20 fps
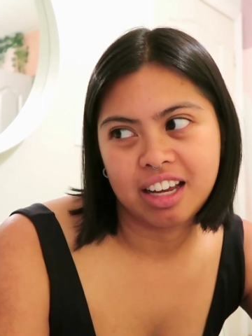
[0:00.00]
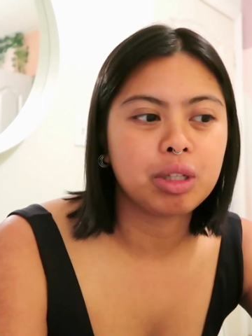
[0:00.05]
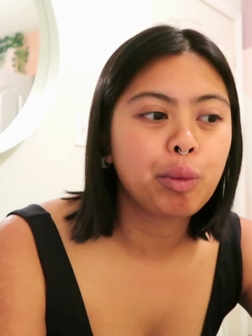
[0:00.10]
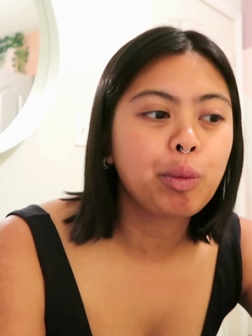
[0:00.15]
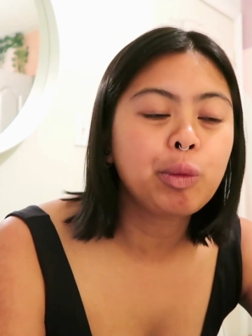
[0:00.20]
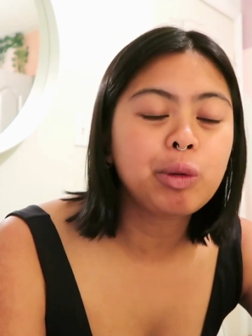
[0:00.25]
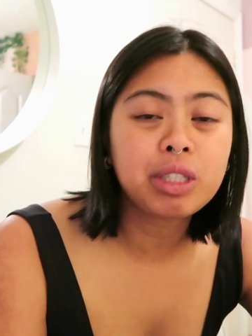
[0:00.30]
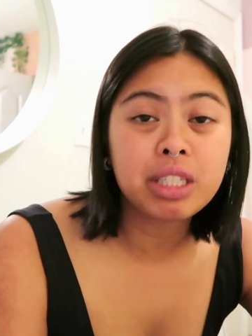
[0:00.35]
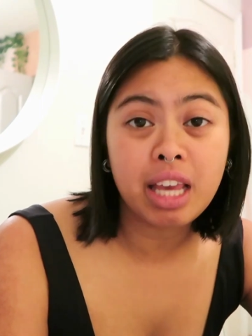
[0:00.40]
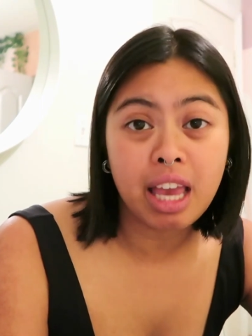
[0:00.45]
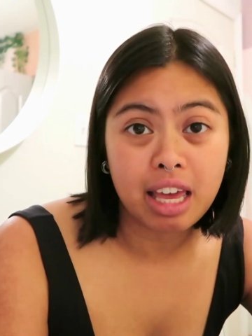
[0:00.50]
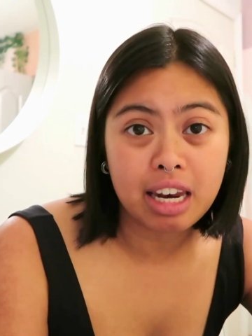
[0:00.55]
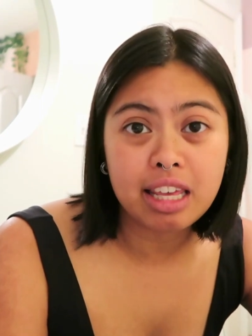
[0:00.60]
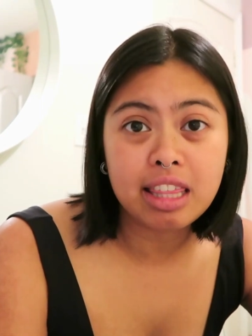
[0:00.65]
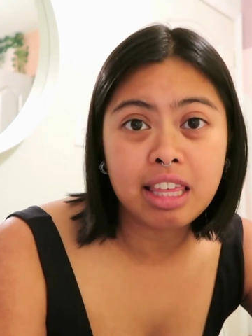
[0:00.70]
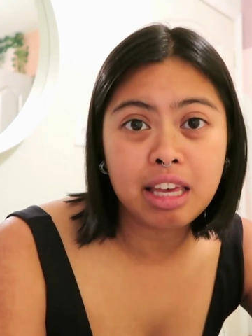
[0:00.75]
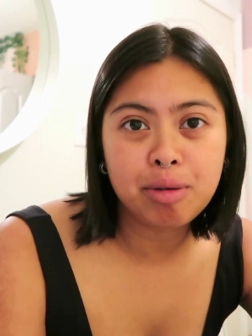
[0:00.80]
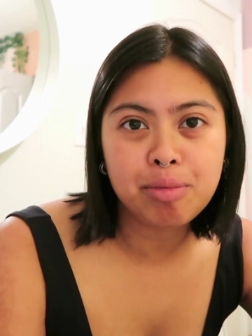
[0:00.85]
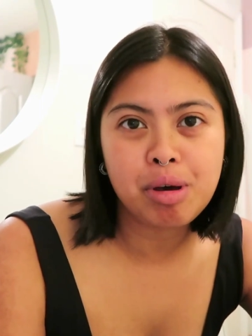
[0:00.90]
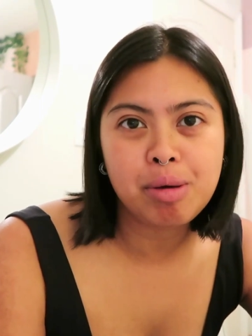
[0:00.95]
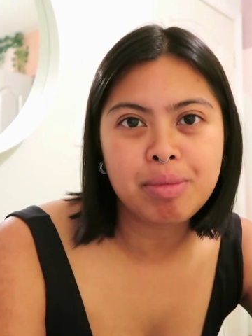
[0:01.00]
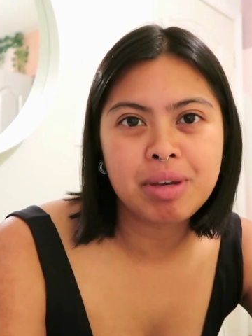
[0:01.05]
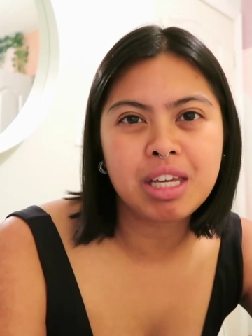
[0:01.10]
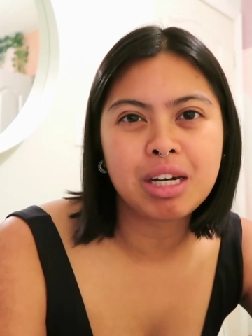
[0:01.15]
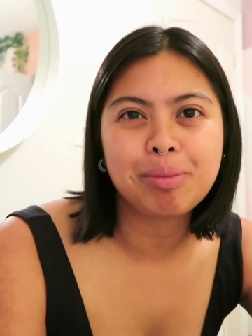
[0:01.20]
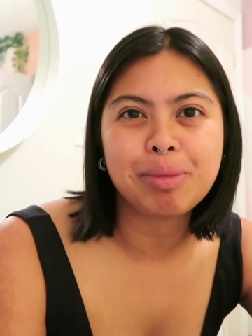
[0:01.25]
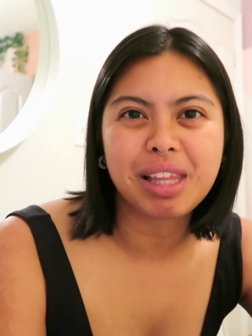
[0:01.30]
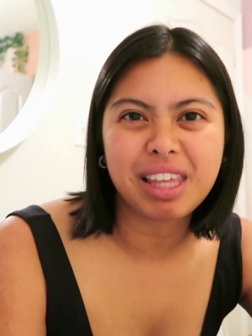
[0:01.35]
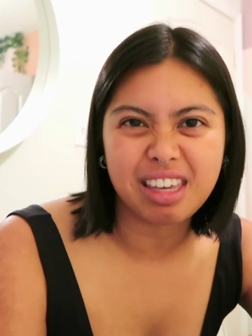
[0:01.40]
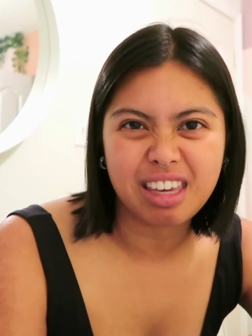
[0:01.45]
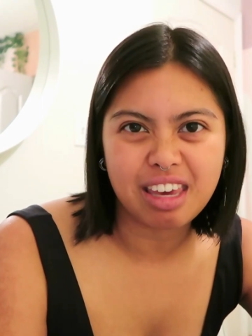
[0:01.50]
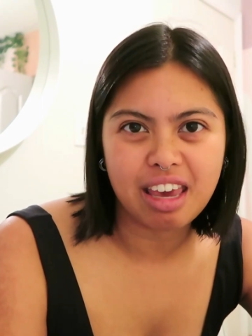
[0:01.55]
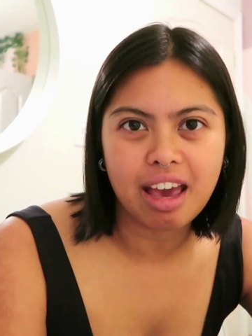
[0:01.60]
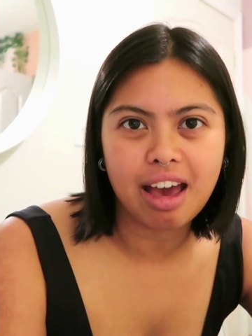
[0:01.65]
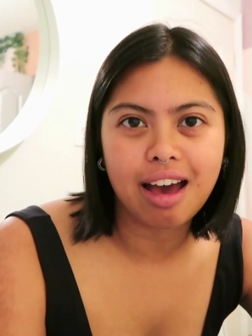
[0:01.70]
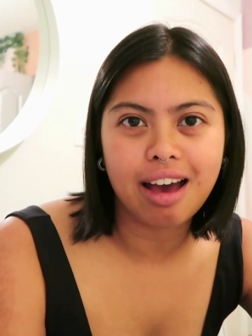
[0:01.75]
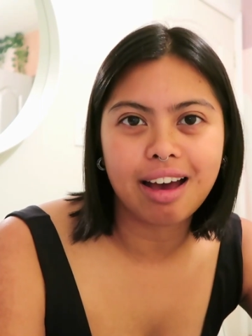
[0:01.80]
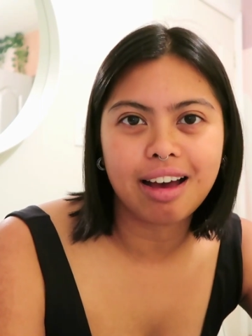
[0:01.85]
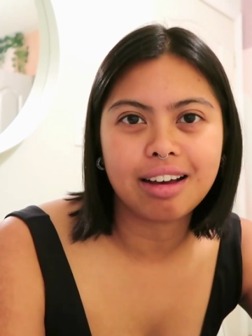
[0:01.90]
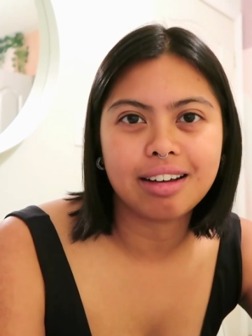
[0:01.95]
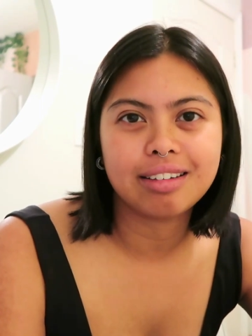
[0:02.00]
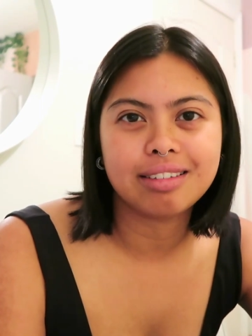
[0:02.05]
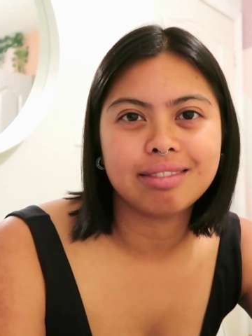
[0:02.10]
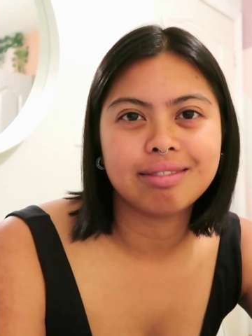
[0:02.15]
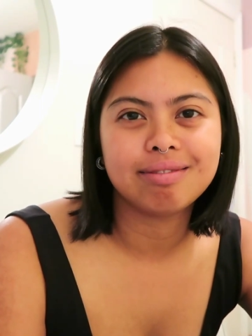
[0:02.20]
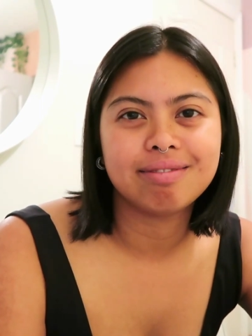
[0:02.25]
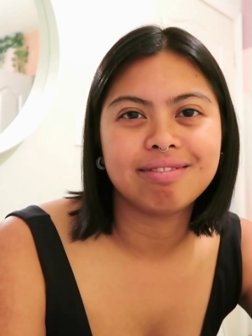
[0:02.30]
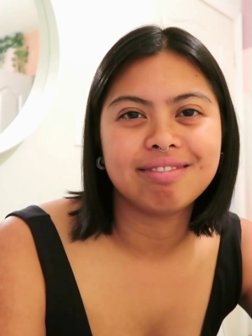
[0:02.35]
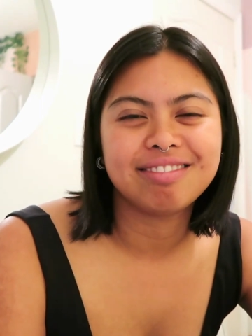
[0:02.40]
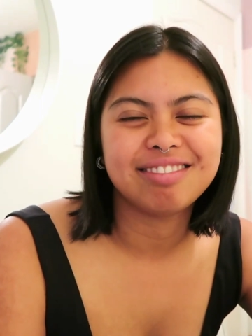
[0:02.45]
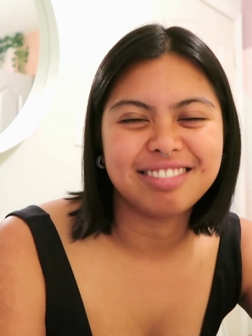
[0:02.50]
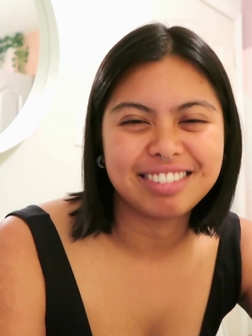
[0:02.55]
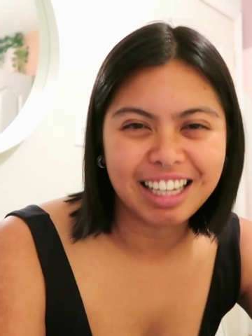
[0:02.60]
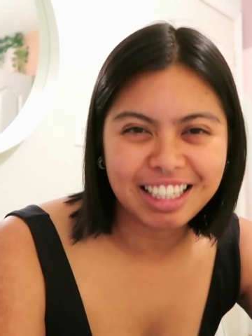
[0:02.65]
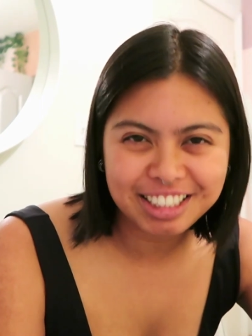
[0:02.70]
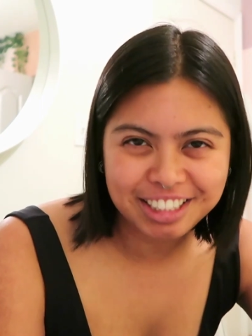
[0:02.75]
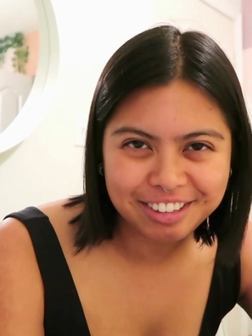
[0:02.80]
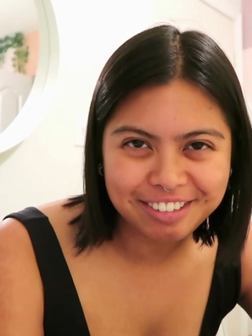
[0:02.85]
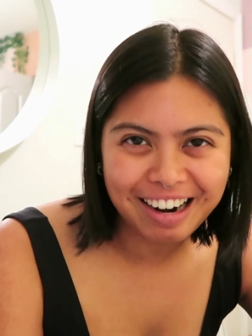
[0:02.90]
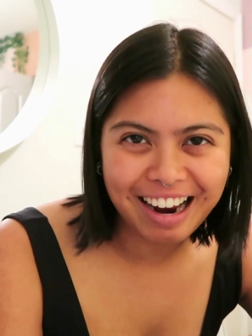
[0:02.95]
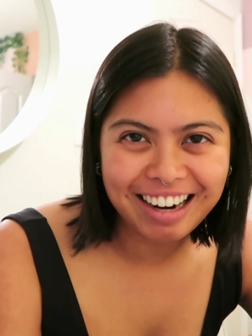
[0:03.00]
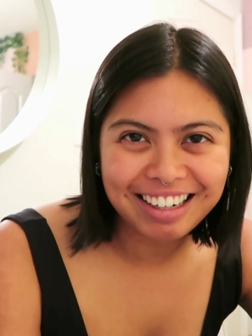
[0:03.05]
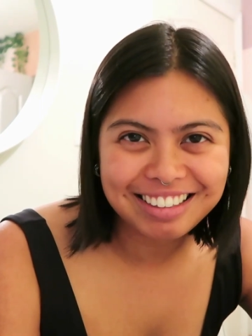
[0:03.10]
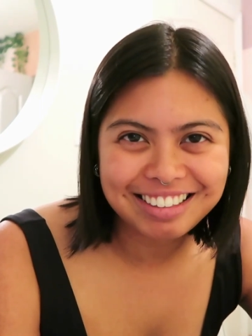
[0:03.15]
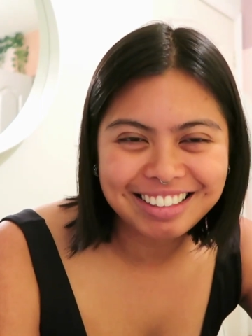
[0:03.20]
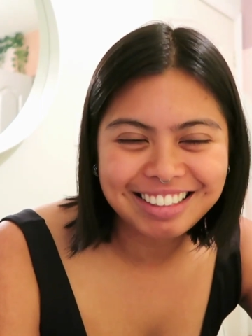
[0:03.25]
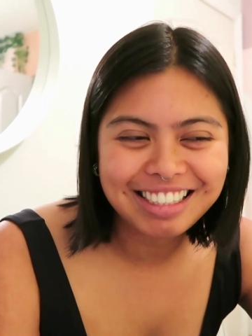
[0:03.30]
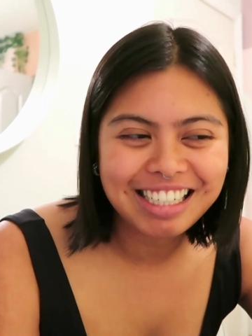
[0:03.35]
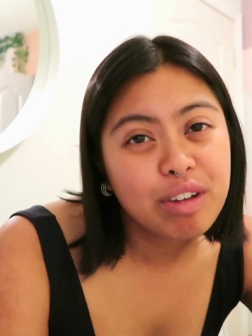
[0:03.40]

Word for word: Someone will say anything about me and I'll be like, yeah, that's correct.